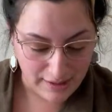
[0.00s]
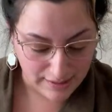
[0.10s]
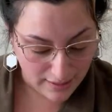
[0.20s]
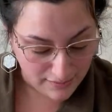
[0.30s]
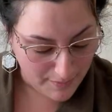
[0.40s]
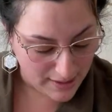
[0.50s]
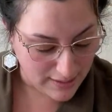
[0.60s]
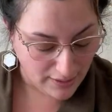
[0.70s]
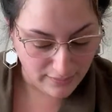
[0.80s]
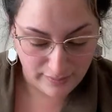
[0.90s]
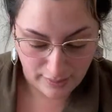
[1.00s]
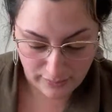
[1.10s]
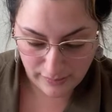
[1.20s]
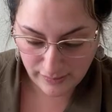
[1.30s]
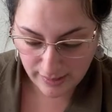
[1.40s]
And that's my downstairs.
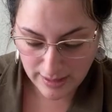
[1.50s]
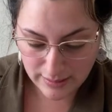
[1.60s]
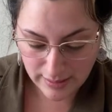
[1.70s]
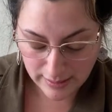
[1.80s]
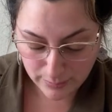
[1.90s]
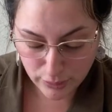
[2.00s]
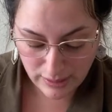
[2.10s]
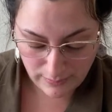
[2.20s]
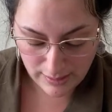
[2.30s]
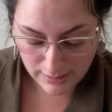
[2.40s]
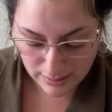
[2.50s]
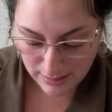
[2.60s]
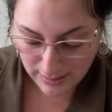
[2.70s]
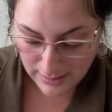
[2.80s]
That's like kind of like a bohemian